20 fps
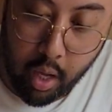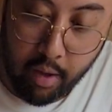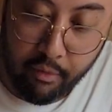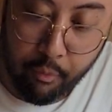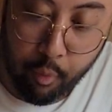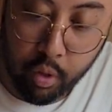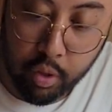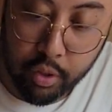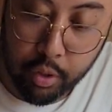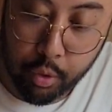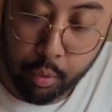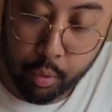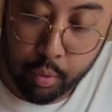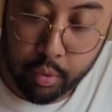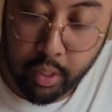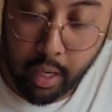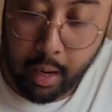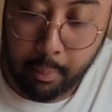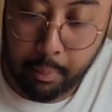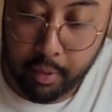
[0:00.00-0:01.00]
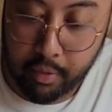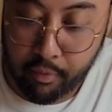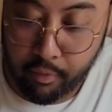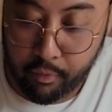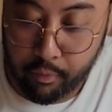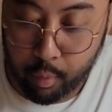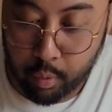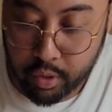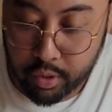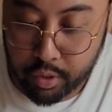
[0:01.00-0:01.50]
4 Surus. I opted for
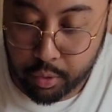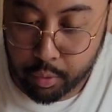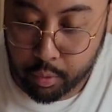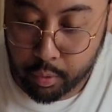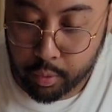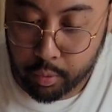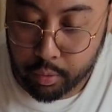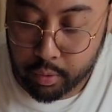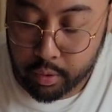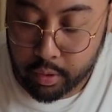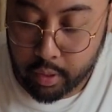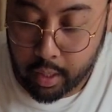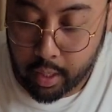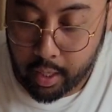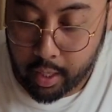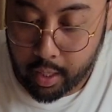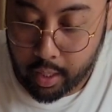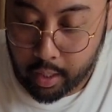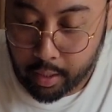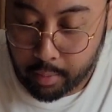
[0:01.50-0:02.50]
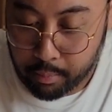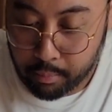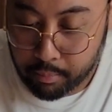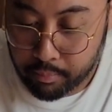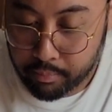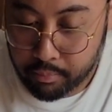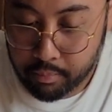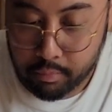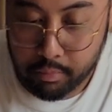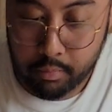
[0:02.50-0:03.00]
4 Surus.
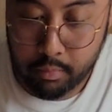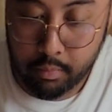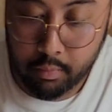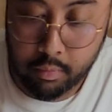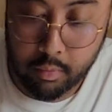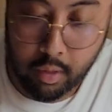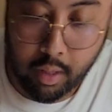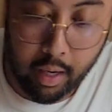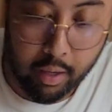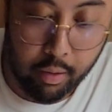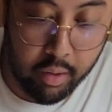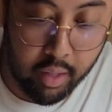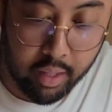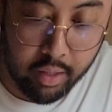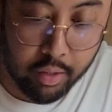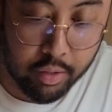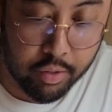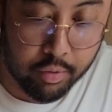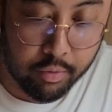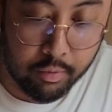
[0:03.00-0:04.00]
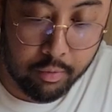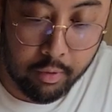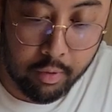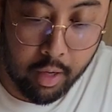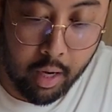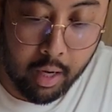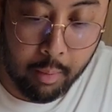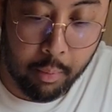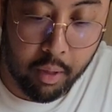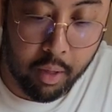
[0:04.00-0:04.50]
I don't think there's
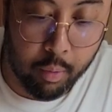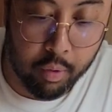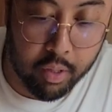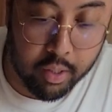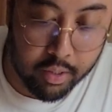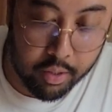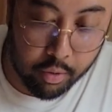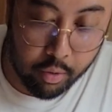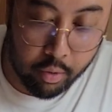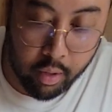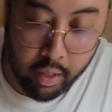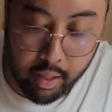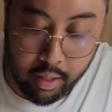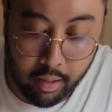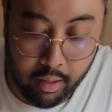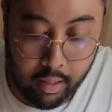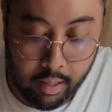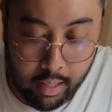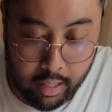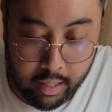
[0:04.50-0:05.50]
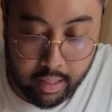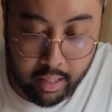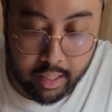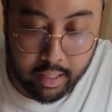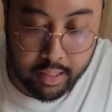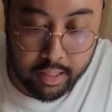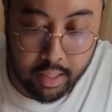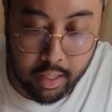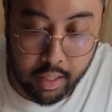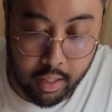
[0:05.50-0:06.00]
anybody would disagree. I think
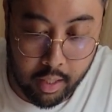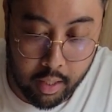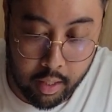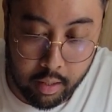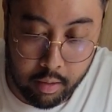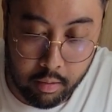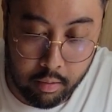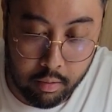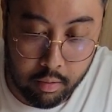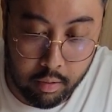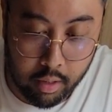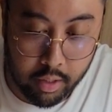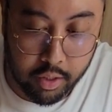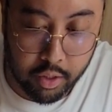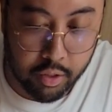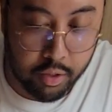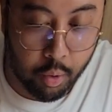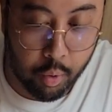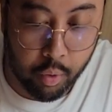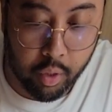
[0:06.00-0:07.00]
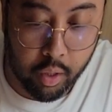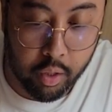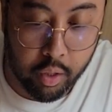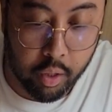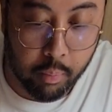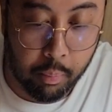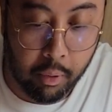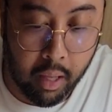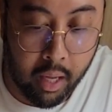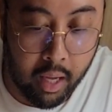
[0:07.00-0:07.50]
it's just so good. You
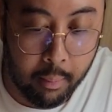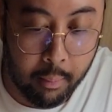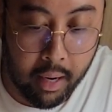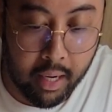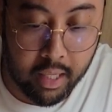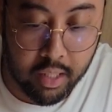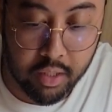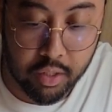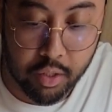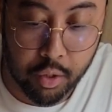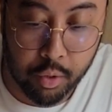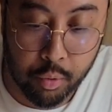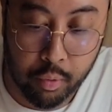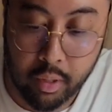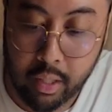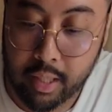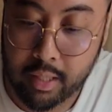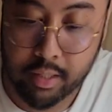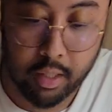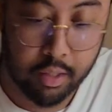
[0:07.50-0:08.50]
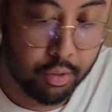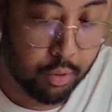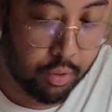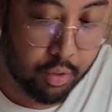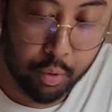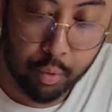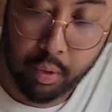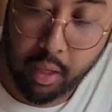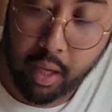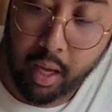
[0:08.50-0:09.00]
can play it -2. It's also a
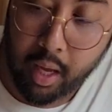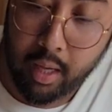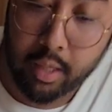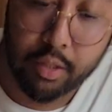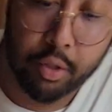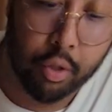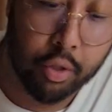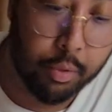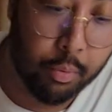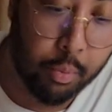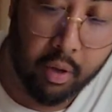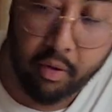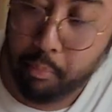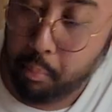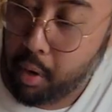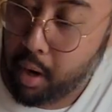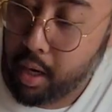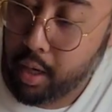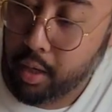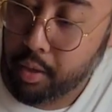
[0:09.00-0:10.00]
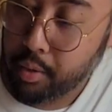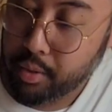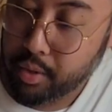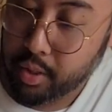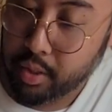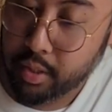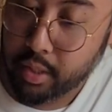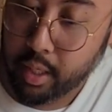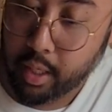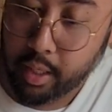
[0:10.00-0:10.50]
2K, searchable off brand new. It's
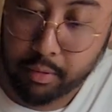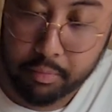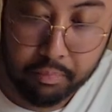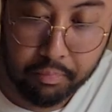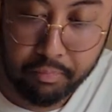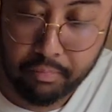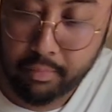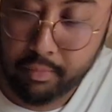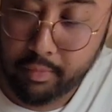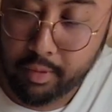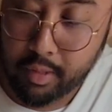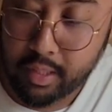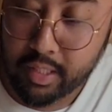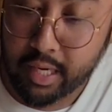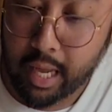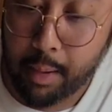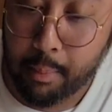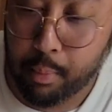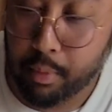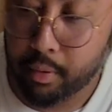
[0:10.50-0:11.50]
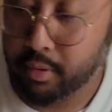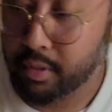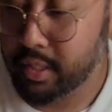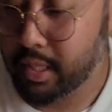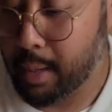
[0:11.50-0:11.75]
just like staple.